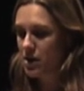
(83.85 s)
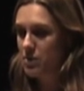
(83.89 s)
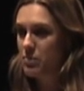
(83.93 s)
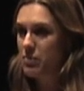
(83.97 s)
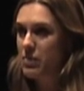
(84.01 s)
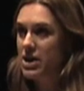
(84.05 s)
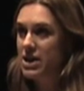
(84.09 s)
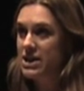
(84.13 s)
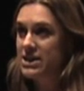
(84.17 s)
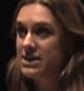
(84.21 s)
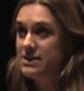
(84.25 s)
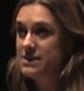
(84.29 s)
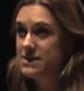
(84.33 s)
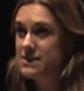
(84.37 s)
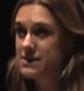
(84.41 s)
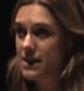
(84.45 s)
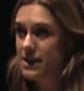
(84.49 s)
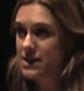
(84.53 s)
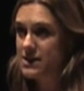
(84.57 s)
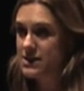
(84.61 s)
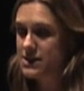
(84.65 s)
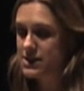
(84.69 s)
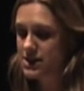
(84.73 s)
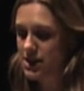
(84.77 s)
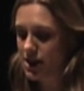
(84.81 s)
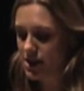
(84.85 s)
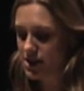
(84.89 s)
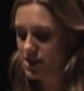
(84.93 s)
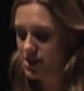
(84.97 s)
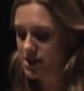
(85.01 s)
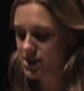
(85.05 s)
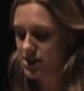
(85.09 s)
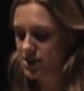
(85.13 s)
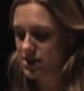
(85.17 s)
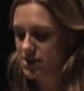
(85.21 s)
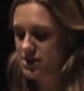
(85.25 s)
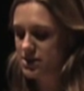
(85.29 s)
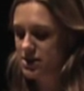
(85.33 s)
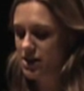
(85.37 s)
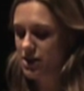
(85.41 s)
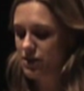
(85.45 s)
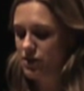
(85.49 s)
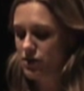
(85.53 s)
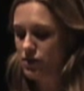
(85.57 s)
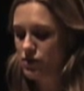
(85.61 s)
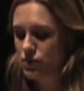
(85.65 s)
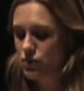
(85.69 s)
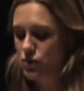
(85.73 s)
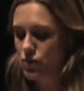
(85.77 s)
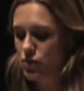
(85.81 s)
My insides tightened at
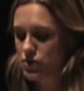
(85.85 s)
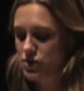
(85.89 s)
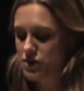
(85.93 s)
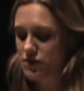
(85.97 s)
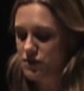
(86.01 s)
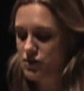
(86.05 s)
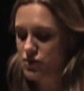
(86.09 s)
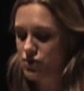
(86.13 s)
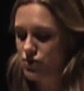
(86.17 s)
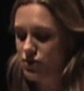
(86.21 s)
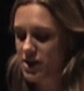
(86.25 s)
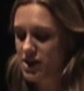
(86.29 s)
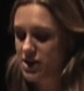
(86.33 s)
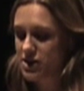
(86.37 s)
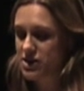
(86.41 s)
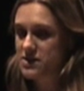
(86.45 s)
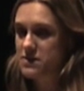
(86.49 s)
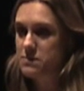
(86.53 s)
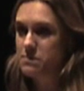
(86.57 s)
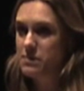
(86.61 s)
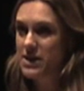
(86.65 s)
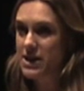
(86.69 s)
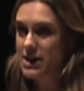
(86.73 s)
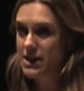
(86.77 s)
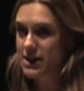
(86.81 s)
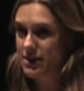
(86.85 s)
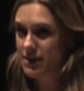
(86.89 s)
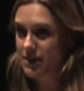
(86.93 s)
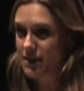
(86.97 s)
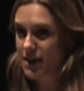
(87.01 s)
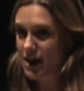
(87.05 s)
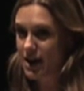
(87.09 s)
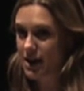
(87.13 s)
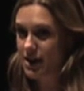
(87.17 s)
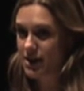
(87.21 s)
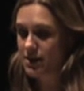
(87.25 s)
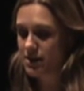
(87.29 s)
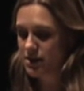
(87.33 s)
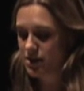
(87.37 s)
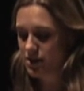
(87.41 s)
the thought of strangers being there,